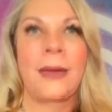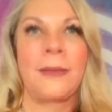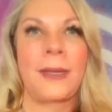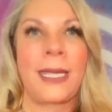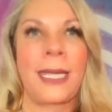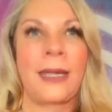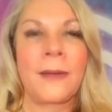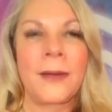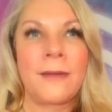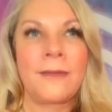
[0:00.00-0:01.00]

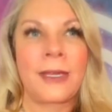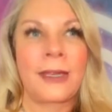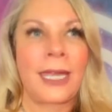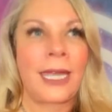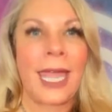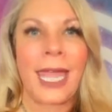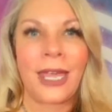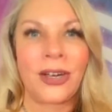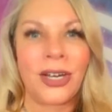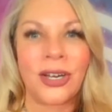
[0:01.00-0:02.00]
be feeling
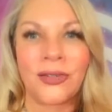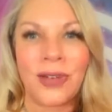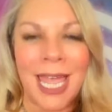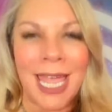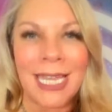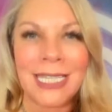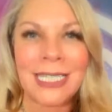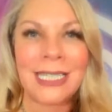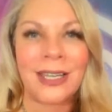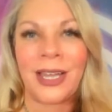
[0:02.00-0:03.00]
anger
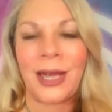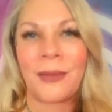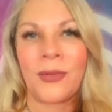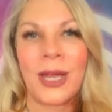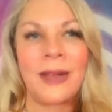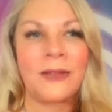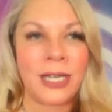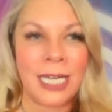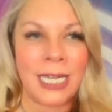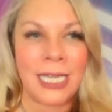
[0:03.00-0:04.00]
arise, whatever
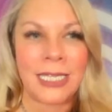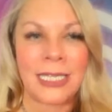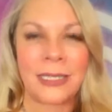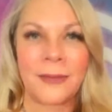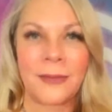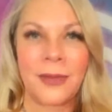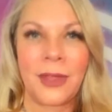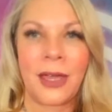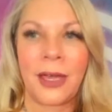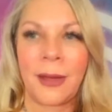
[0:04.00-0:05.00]
it is,
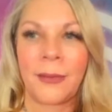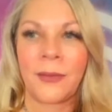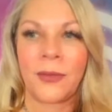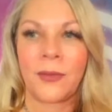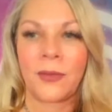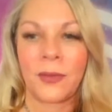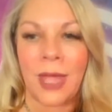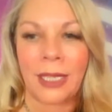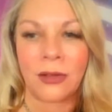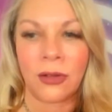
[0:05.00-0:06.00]
I
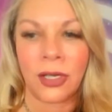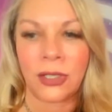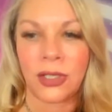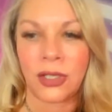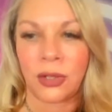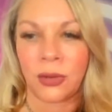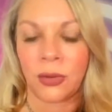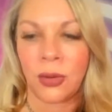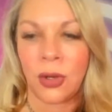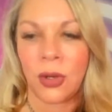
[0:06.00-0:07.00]
can look
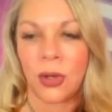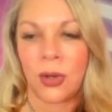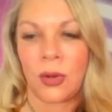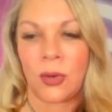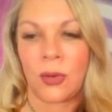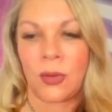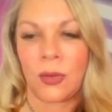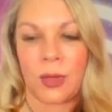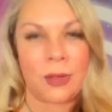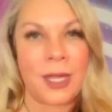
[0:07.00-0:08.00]
to
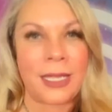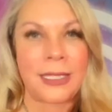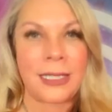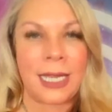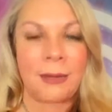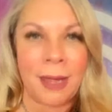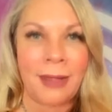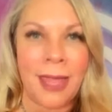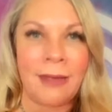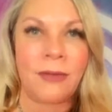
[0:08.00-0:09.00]
the things in my
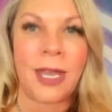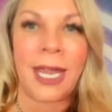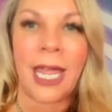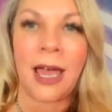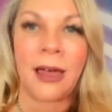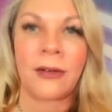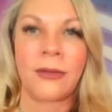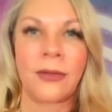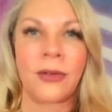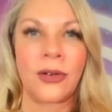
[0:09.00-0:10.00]
life that I
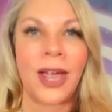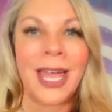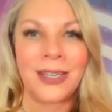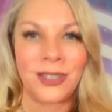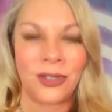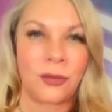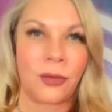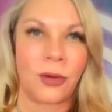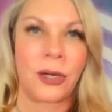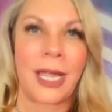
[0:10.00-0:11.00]
have gratitude
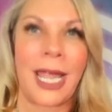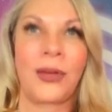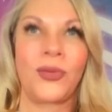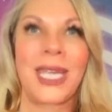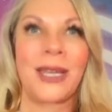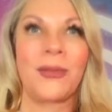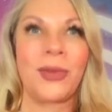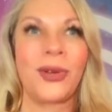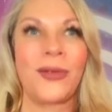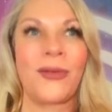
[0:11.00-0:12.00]
for, and we can
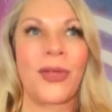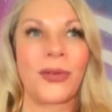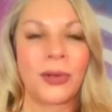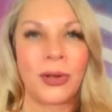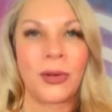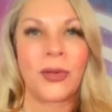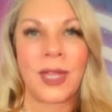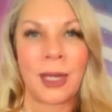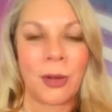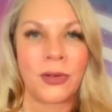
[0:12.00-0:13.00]
move through
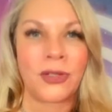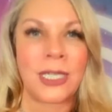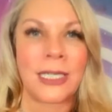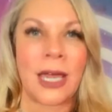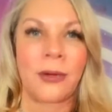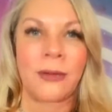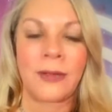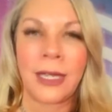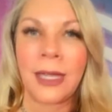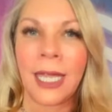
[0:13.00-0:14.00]
the emotions that we're
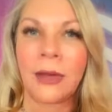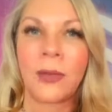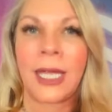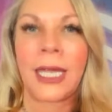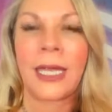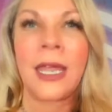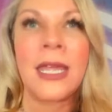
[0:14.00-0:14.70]
feeling, and we can